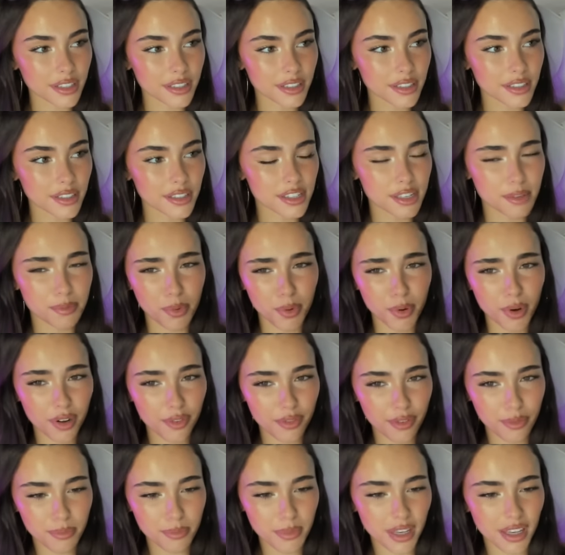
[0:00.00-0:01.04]

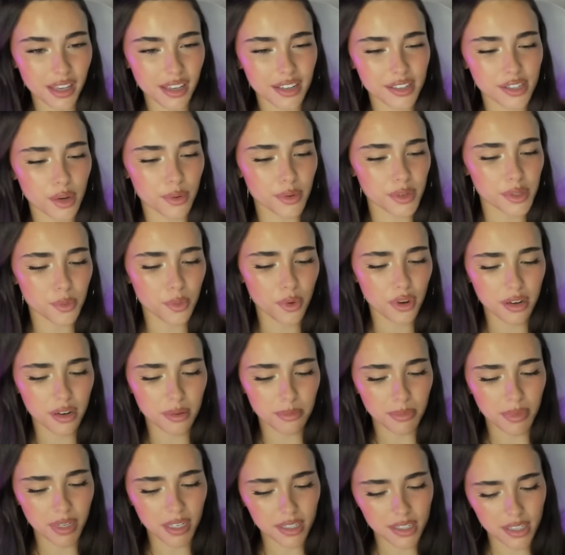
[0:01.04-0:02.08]
supportive of me, and he's always wanted
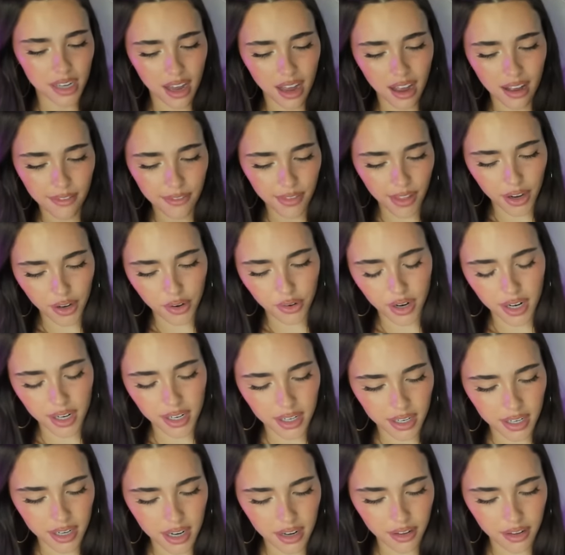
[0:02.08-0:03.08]
me to have that credit,